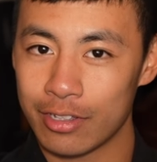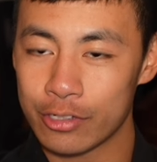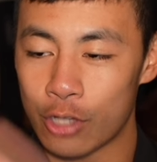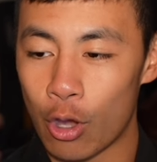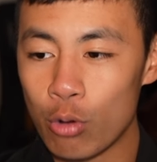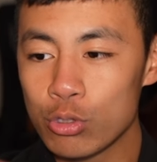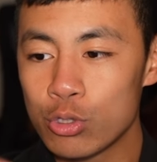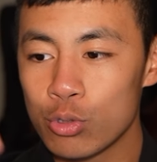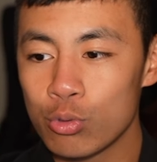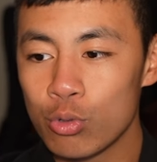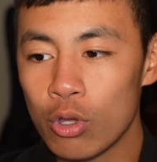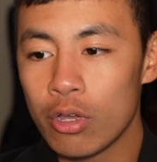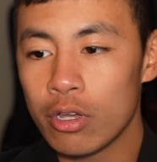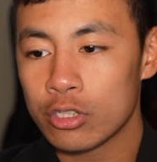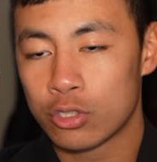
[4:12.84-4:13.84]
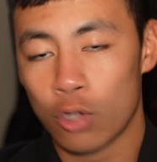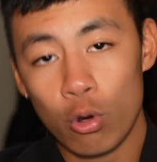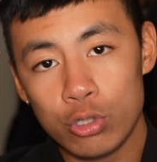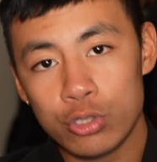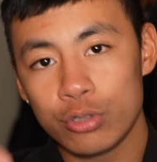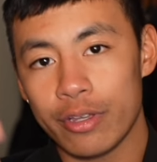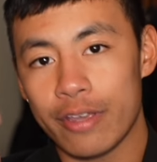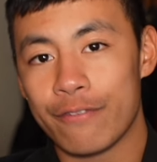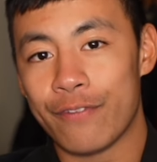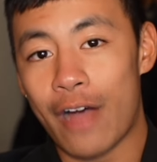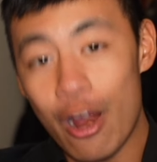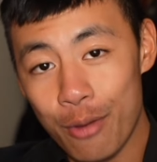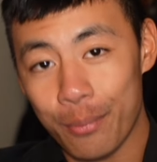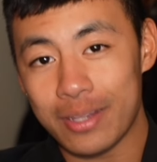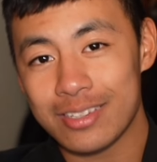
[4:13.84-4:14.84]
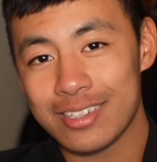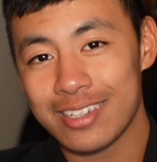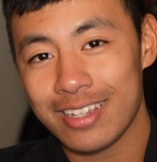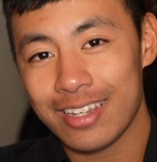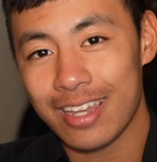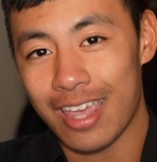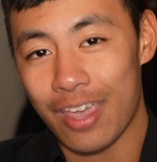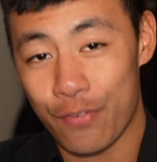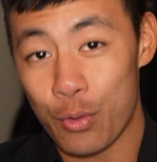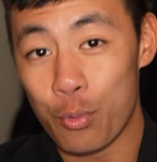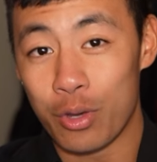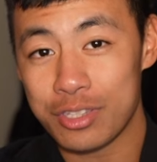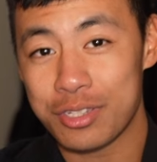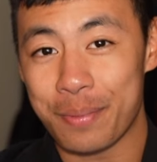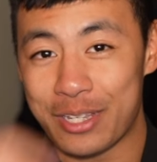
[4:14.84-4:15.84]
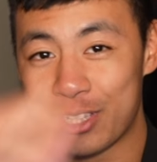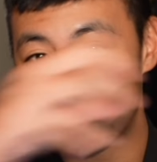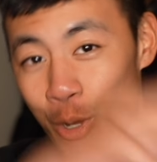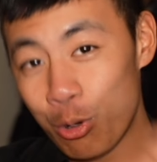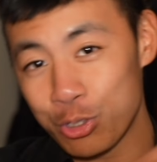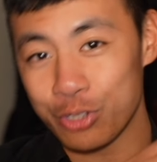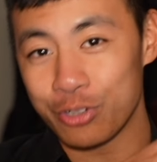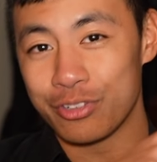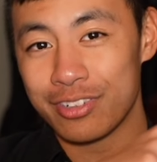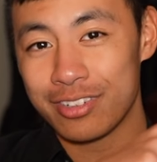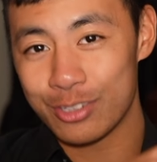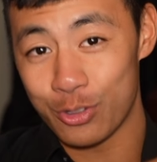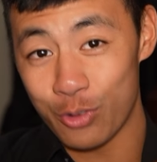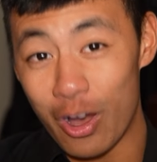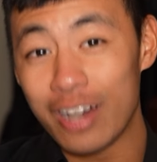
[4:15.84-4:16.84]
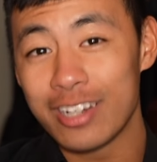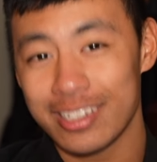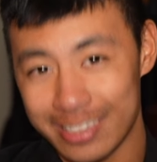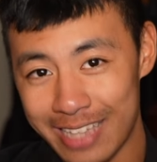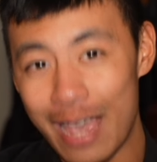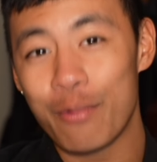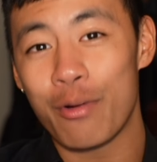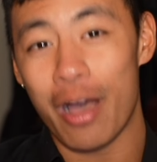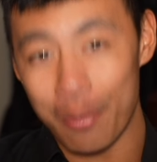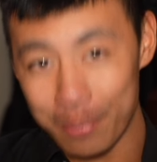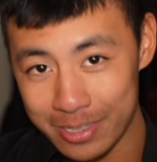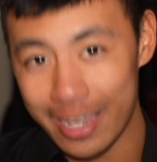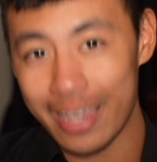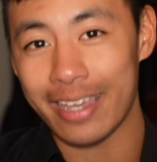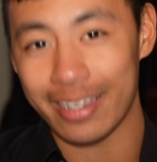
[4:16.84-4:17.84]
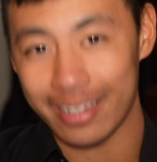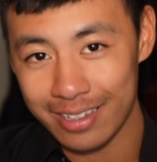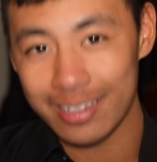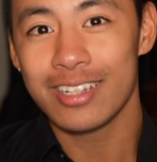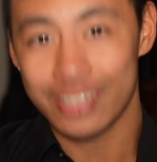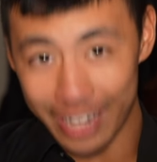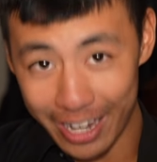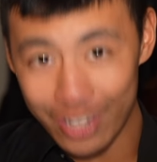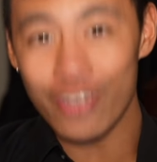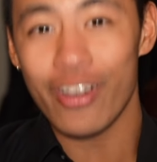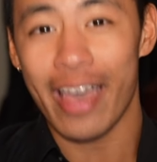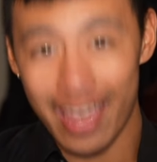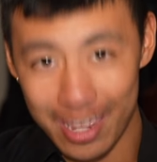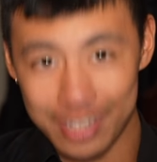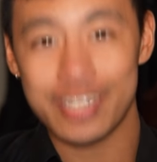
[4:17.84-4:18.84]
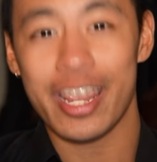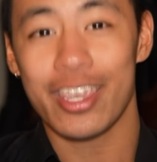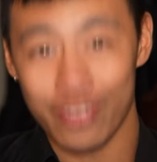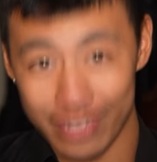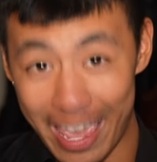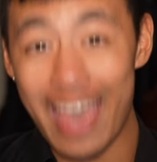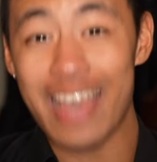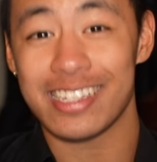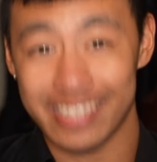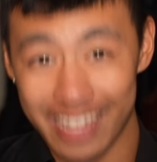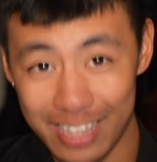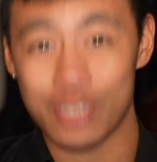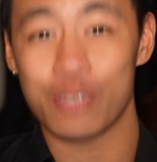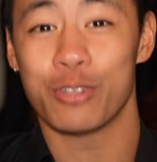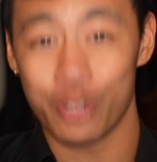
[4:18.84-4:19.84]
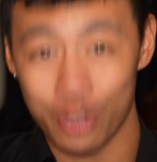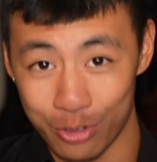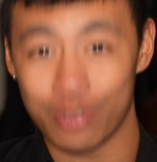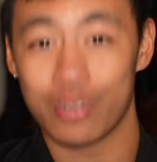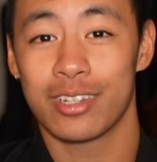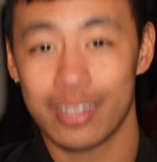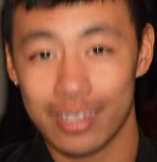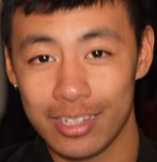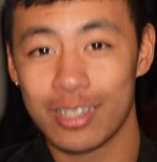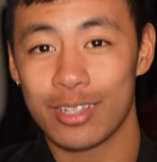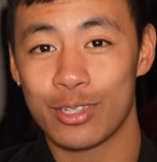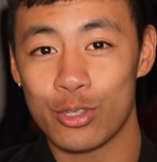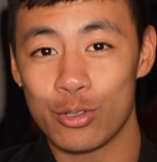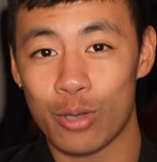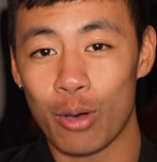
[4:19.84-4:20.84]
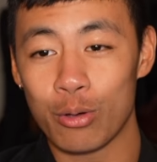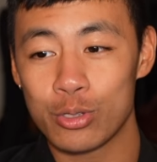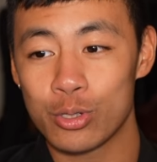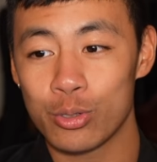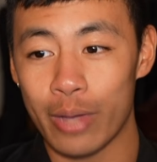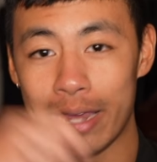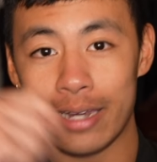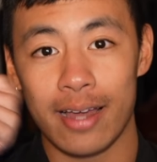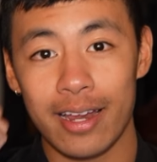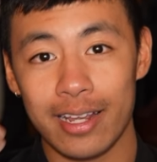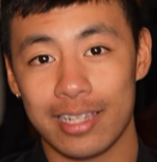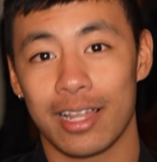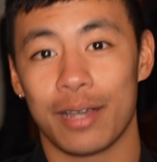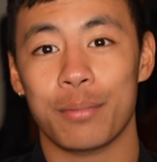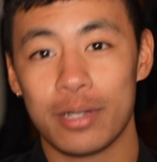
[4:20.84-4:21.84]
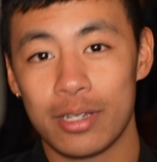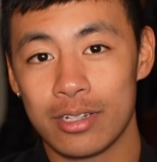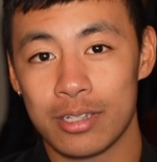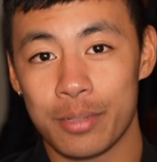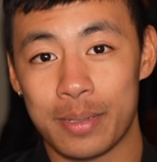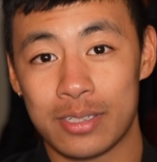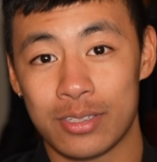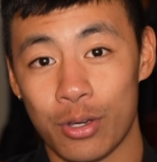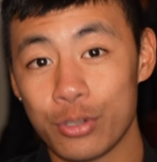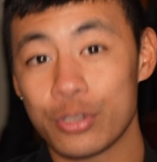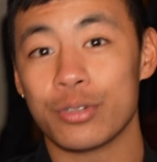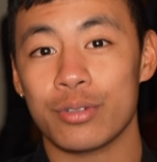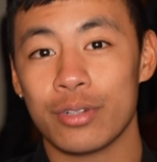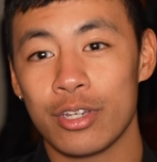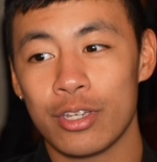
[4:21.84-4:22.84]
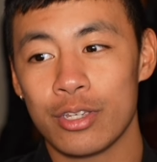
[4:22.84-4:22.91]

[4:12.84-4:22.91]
Go to social environments if you want to be social. Do you understand what I'm saying? Shake your head, shake your, yes, you do. You go to a nightclub to be social.